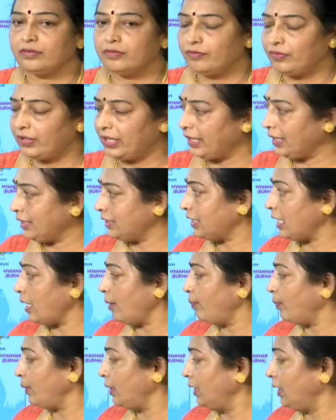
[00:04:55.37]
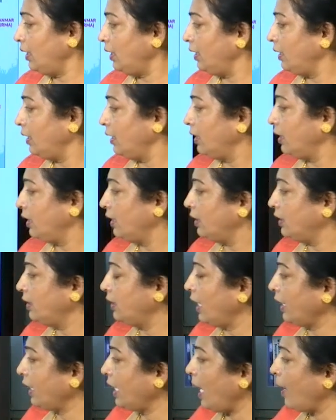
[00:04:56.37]
For example,
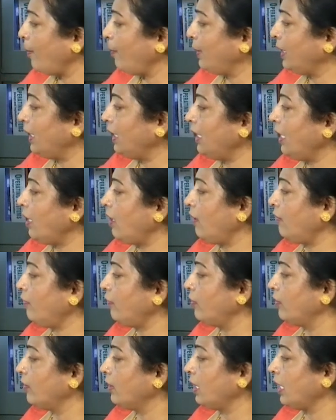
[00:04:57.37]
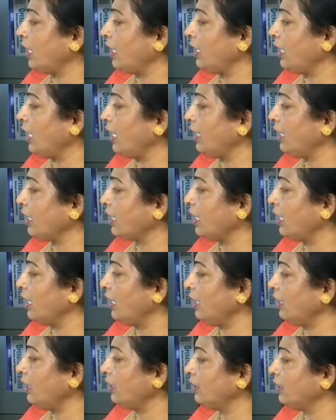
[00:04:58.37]
the capital of
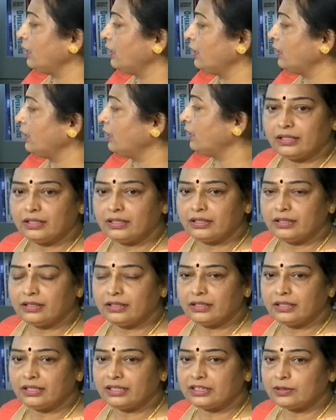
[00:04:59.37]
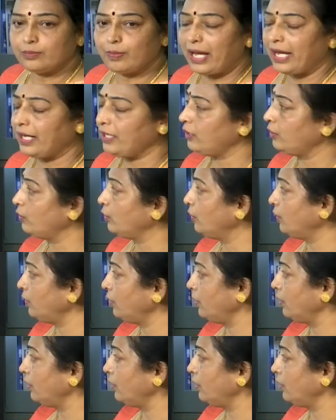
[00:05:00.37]
Karnataka is Bangalore.